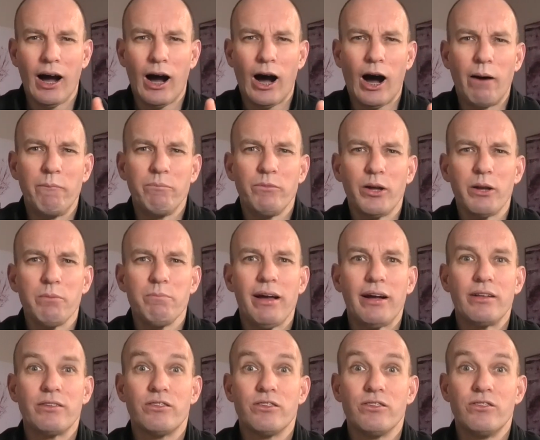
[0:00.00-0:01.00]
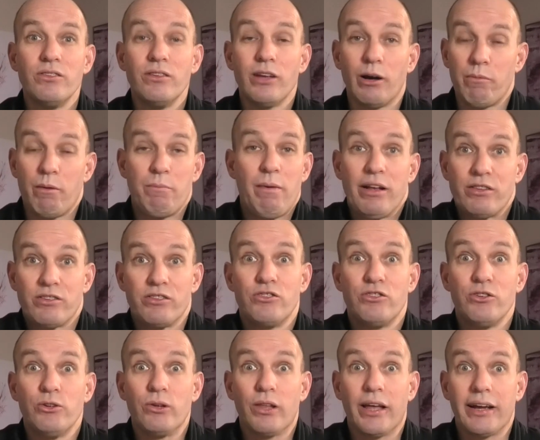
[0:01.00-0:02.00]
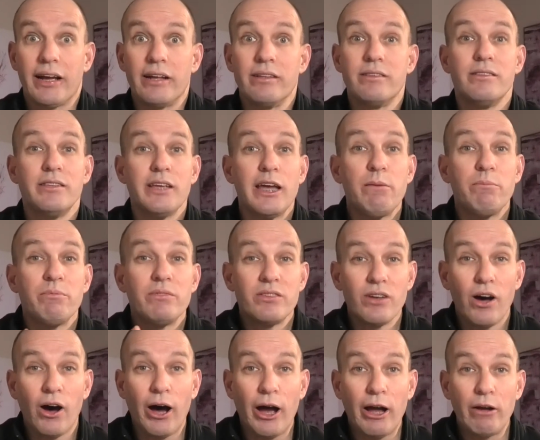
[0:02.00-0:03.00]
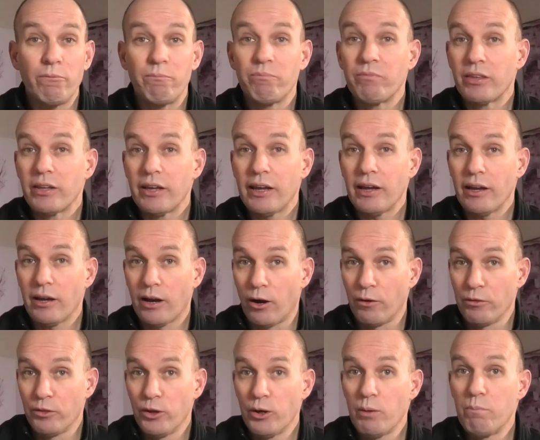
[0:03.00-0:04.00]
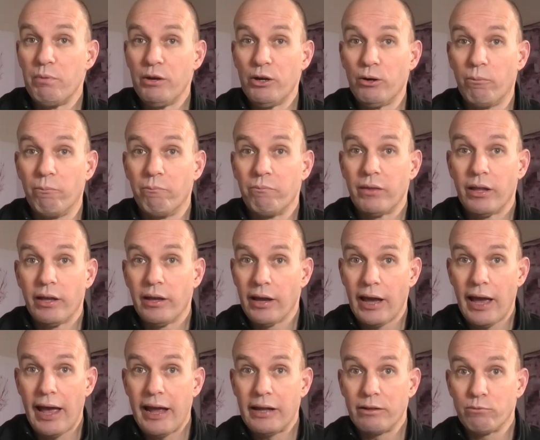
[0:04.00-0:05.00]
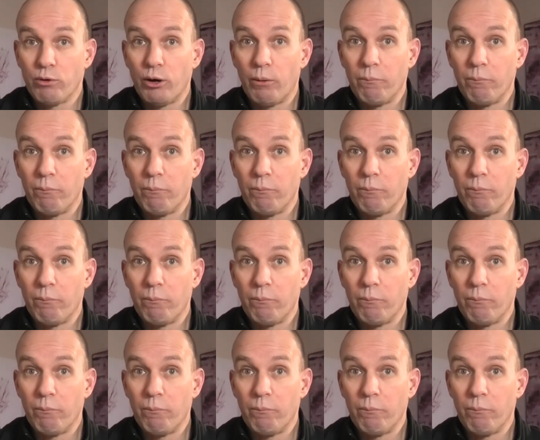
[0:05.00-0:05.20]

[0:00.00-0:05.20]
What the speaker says: I'm about to do like a deep dive on their bill. And